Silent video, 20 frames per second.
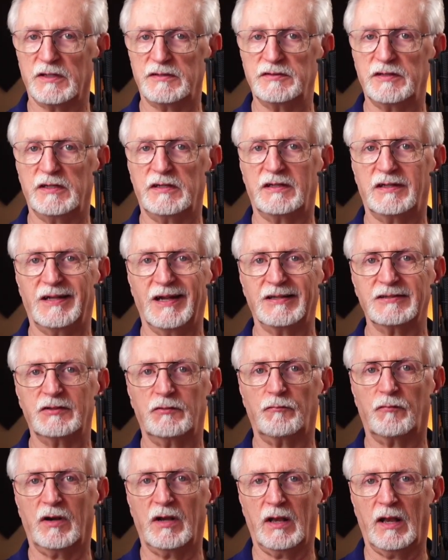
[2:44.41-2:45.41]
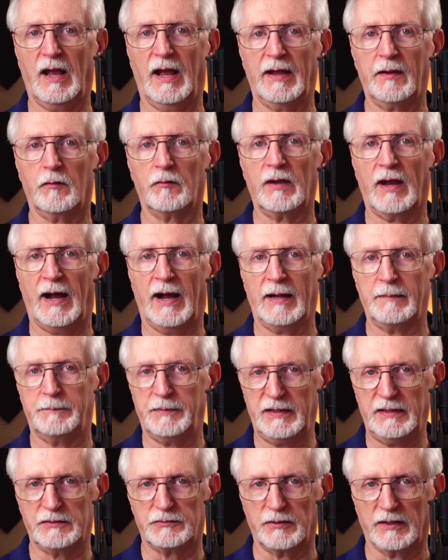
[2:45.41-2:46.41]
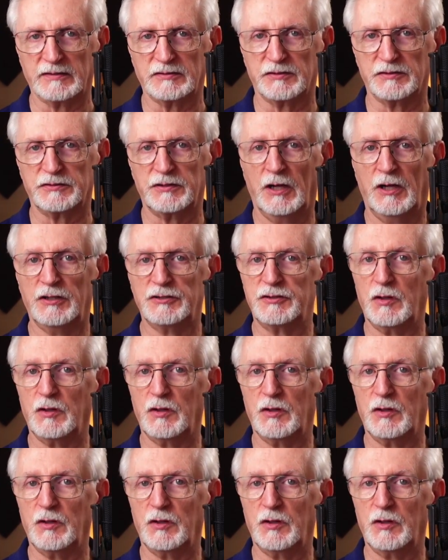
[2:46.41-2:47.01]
since it doesn't rely on IP addresses.